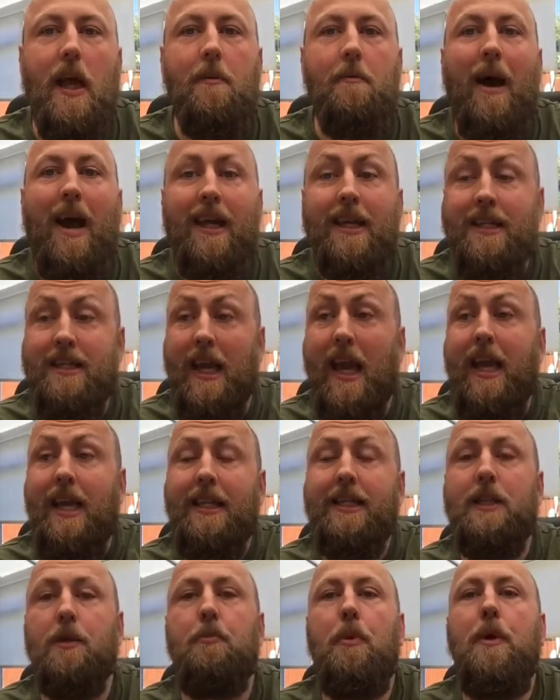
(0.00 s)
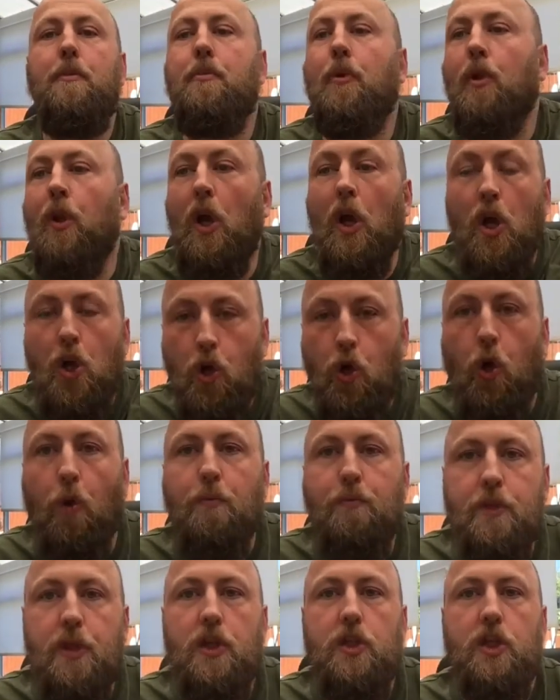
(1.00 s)
Am I saying to people,
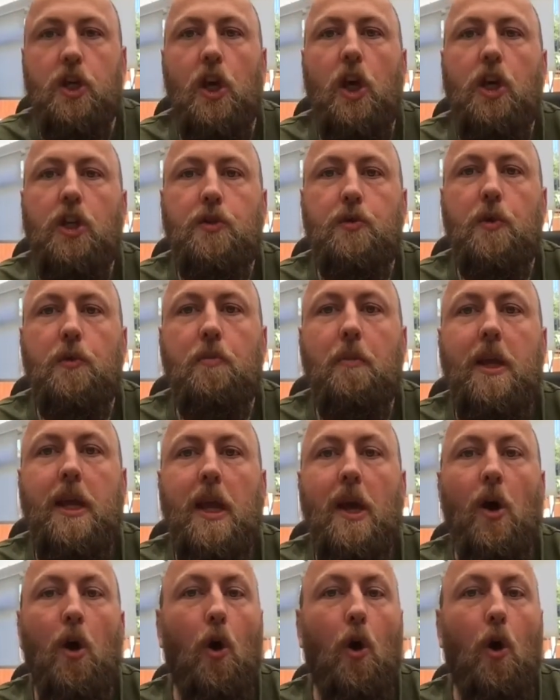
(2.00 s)
come to church with me,